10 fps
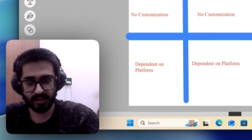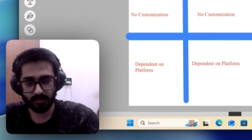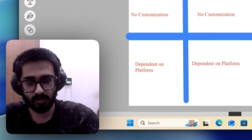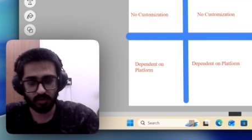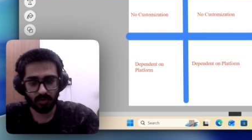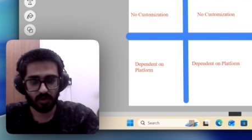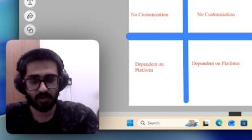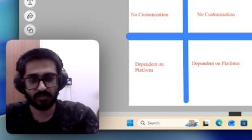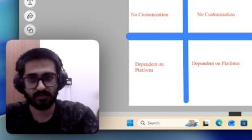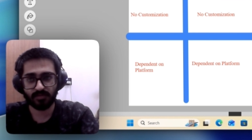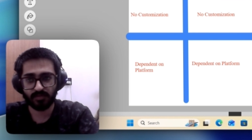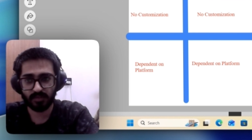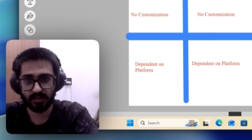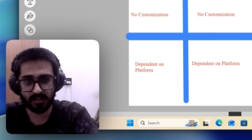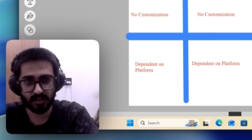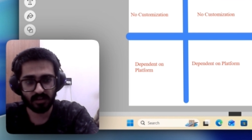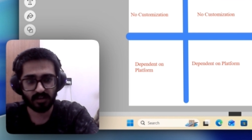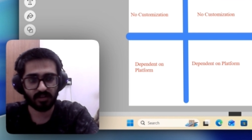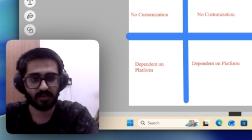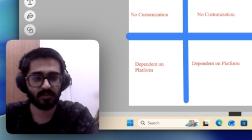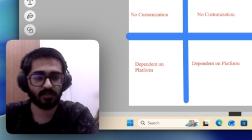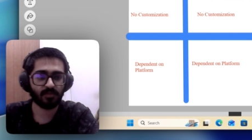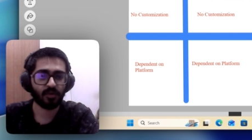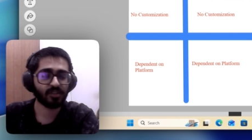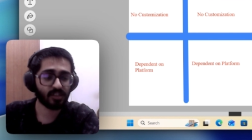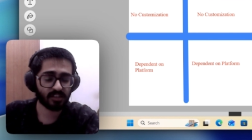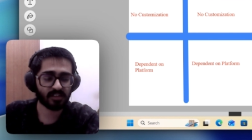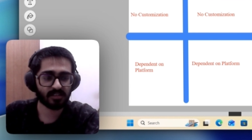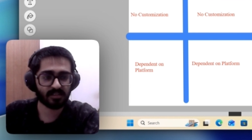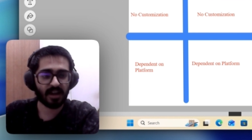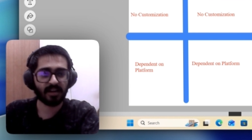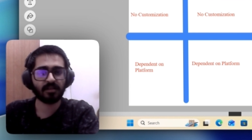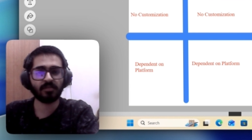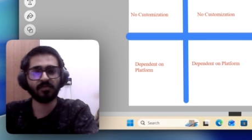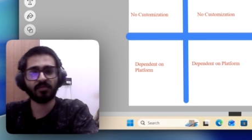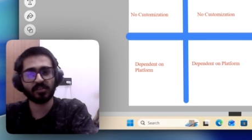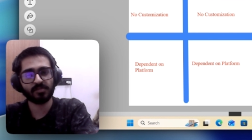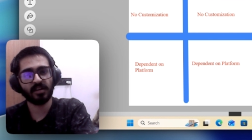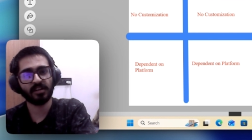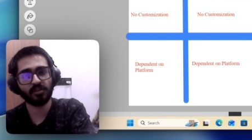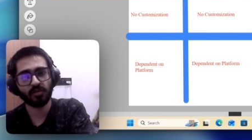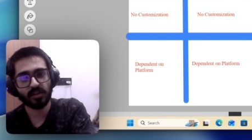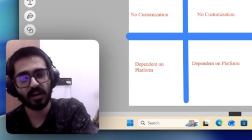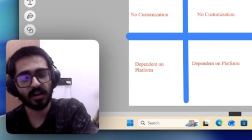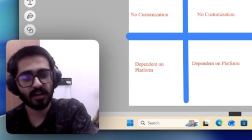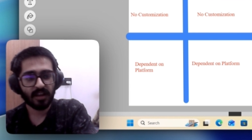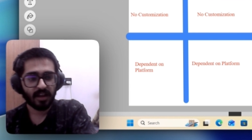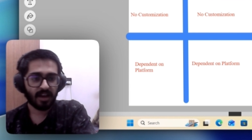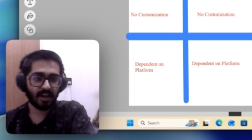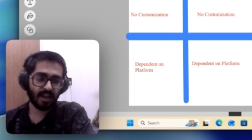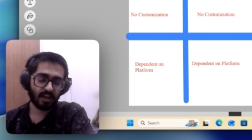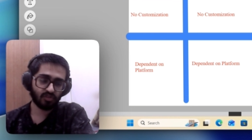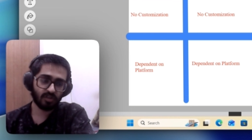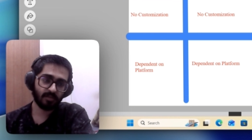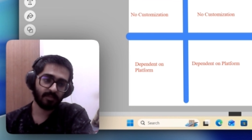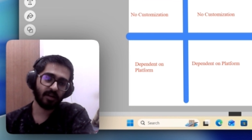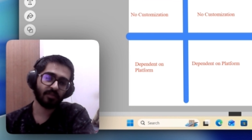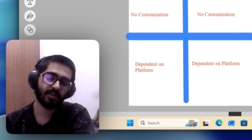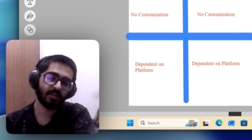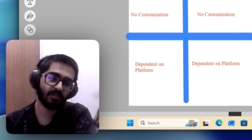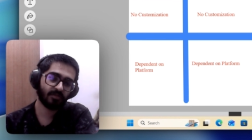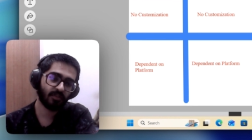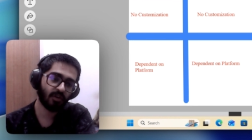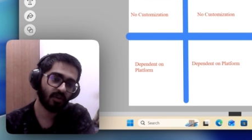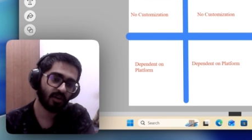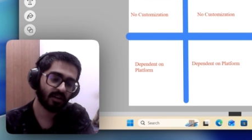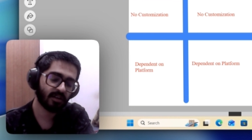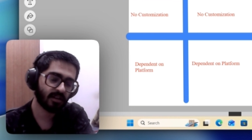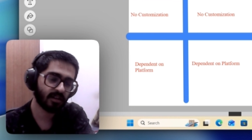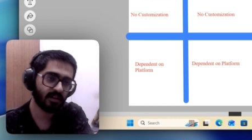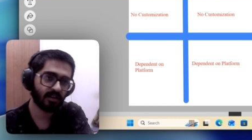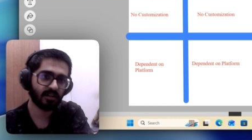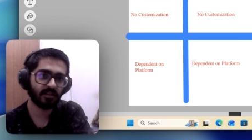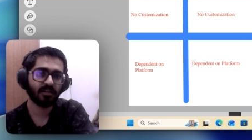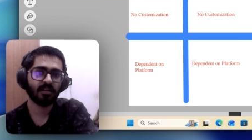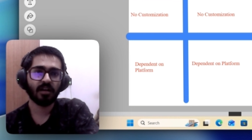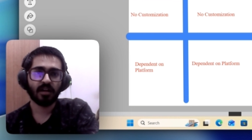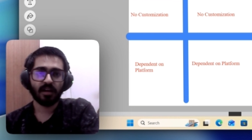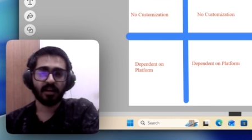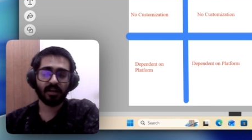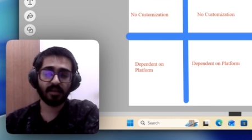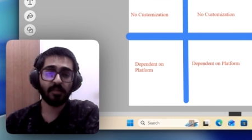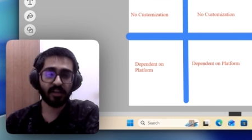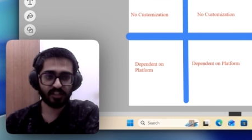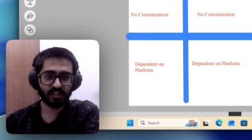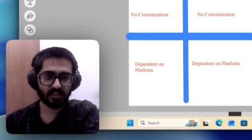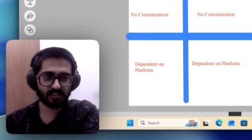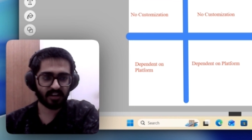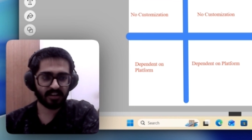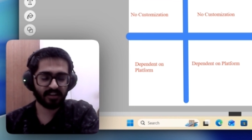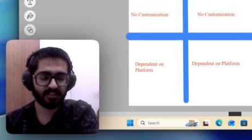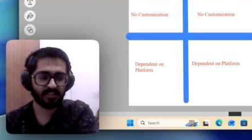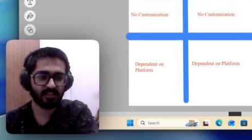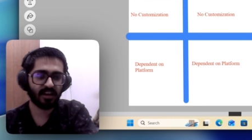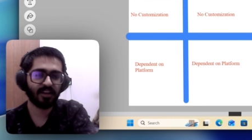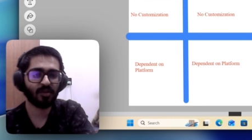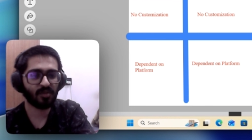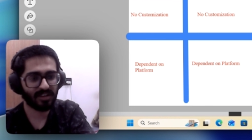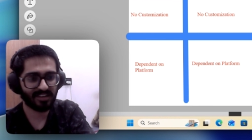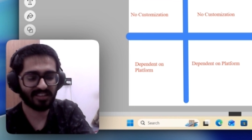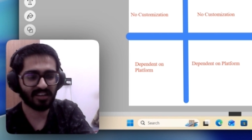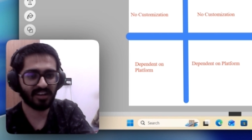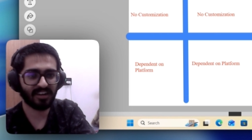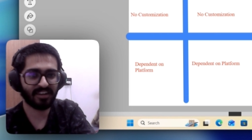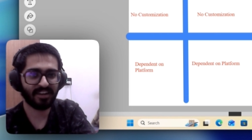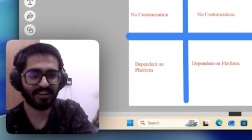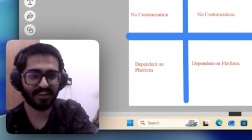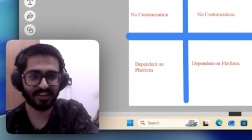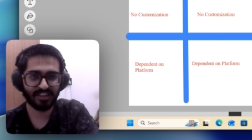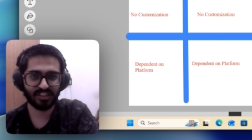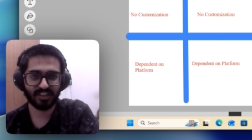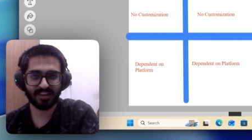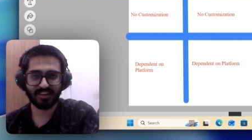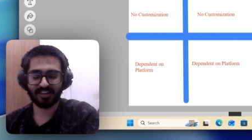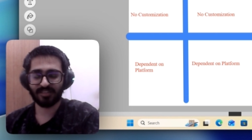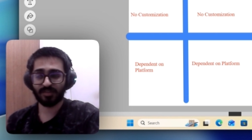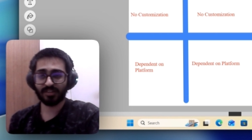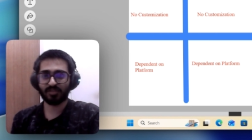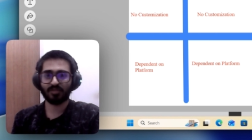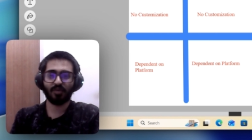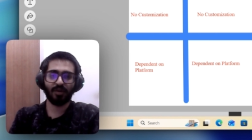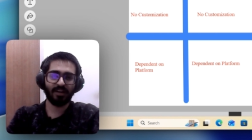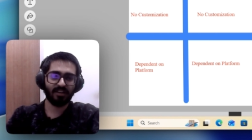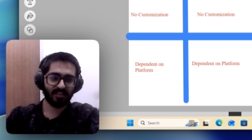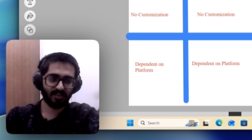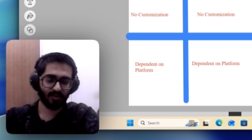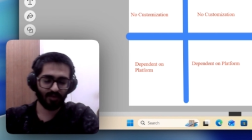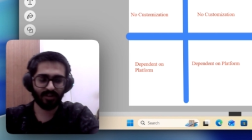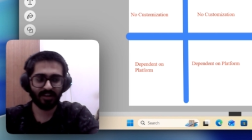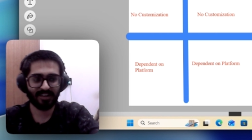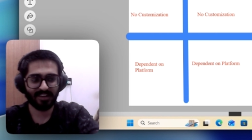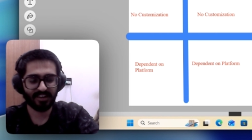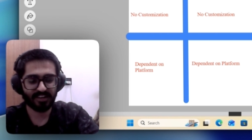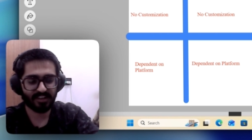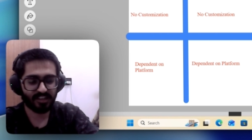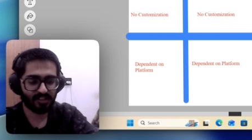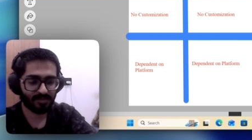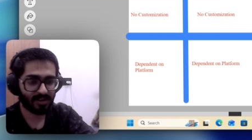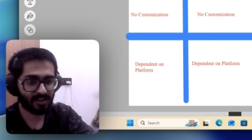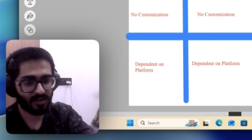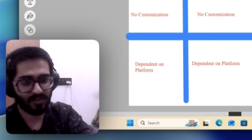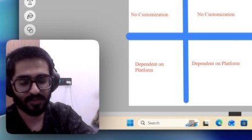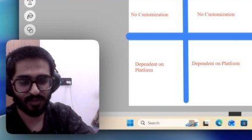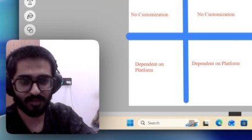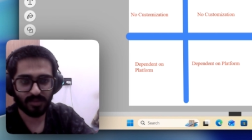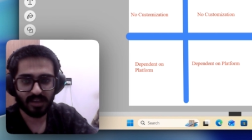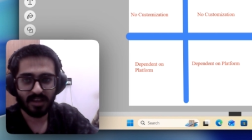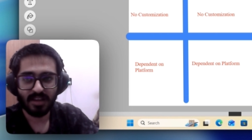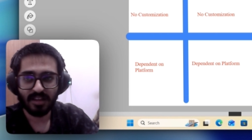demo of the voice agent that was built in Dogra. I actually built one for immigration consultancy. I know it's a underrated niche, and it was quite good underrated niche, but now it won't be.